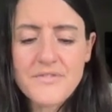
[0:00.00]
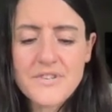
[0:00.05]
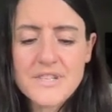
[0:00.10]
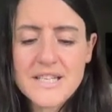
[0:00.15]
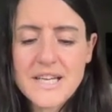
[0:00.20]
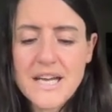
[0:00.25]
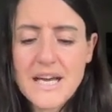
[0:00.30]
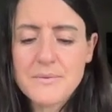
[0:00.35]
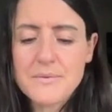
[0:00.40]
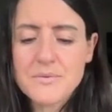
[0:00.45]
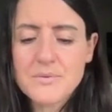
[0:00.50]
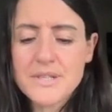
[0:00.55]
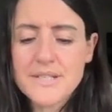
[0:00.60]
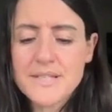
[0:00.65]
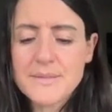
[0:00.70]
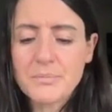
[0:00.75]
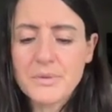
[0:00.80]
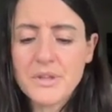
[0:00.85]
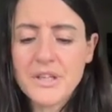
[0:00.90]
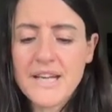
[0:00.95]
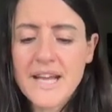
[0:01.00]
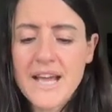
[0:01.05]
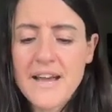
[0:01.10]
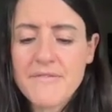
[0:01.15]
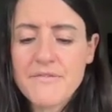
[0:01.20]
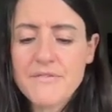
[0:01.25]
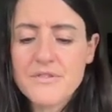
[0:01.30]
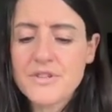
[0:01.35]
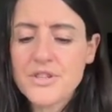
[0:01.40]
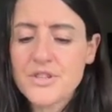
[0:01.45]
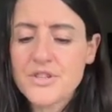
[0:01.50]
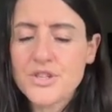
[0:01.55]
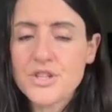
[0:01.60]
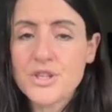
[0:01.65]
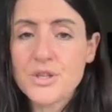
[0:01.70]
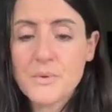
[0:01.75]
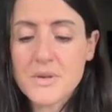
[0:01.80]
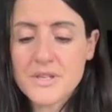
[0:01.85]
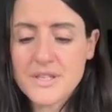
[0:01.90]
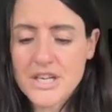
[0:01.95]
the time to explain everything to
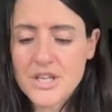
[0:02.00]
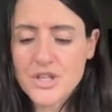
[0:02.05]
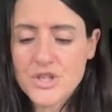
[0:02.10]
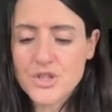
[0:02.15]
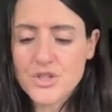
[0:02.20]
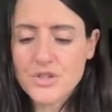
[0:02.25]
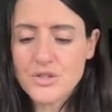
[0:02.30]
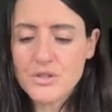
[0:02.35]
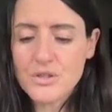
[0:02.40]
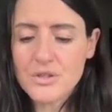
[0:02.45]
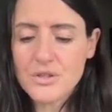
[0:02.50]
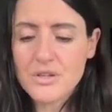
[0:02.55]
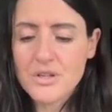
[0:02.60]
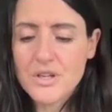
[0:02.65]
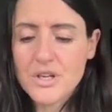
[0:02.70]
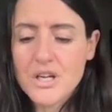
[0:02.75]
you as I should.